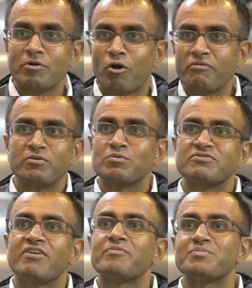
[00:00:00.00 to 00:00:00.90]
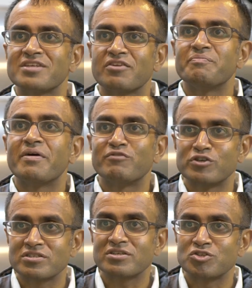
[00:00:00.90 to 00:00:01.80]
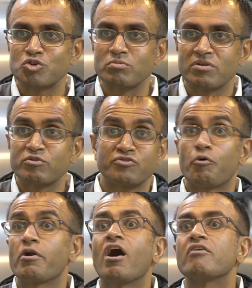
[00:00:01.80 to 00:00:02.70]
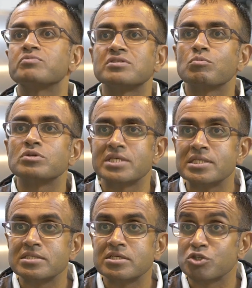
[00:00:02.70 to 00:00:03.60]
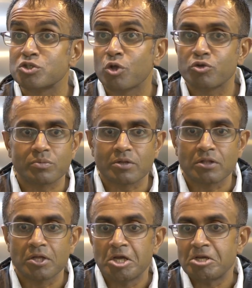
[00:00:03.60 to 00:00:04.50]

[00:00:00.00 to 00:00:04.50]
coffee was five percent of beverages consumed, of which four point five percent was instant or soluble.